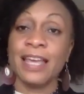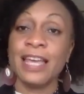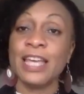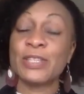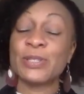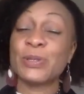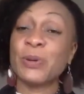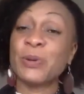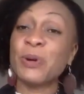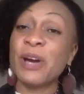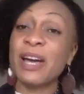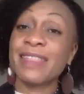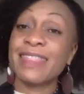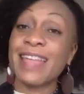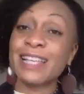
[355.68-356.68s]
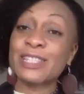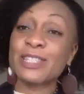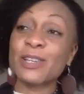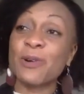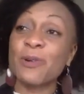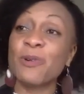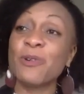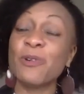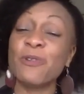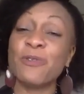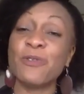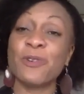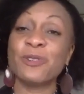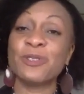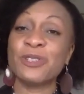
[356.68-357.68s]
So that's all
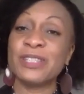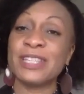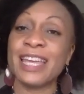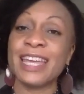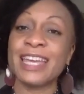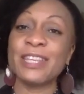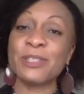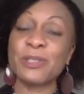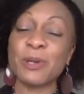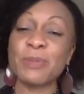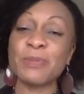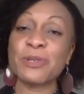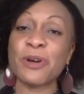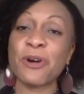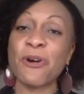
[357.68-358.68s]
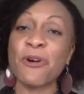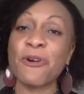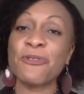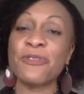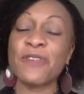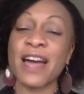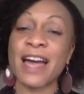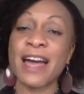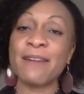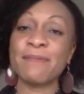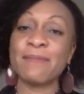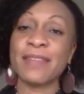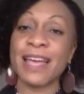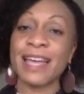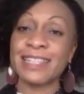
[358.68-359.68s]
for today in terms of
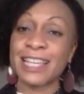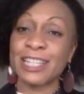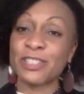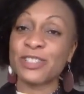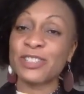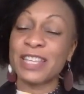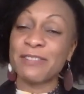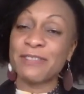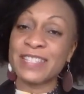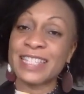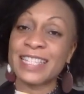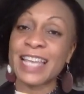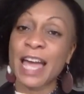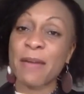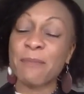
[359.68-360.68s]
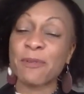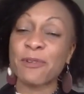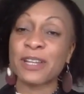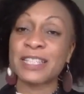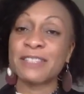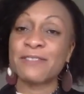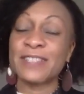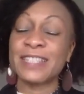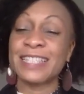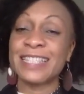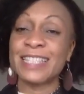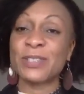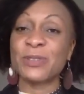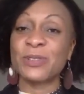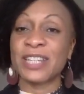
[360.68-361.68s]
attention deficit hyperactivity
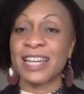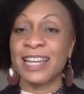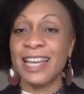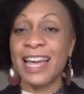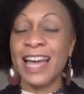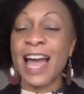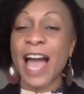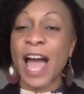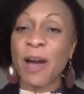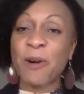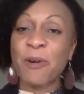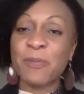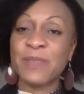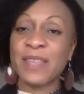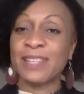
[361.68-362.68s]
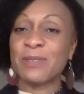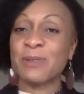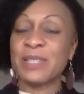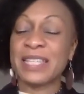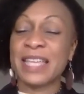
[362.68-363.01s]
disorder. I hope that was